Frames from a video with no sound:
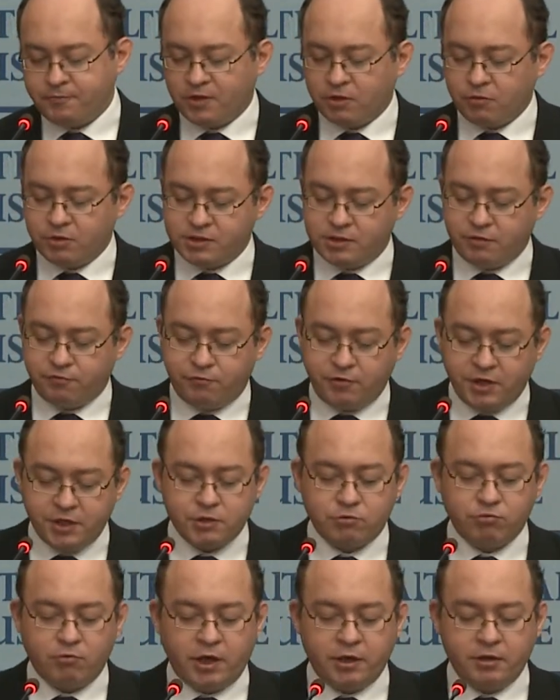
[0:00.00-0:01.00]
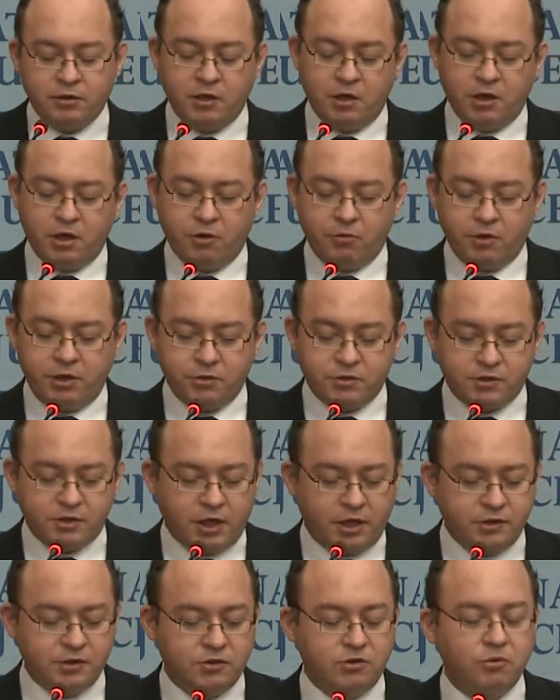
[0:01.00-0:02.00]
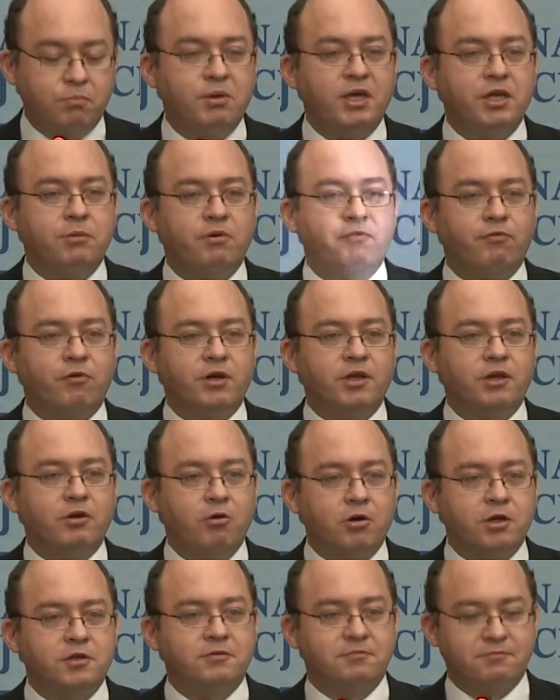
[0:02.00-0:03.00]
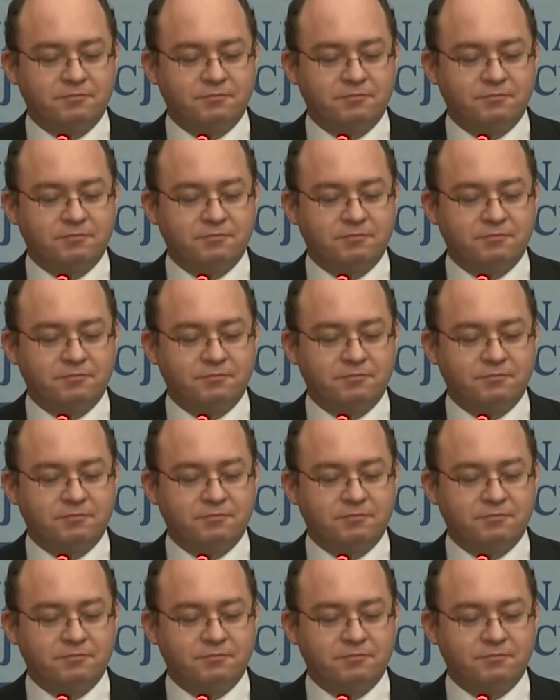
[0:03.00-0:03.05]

was the first one when you started to plead before the court.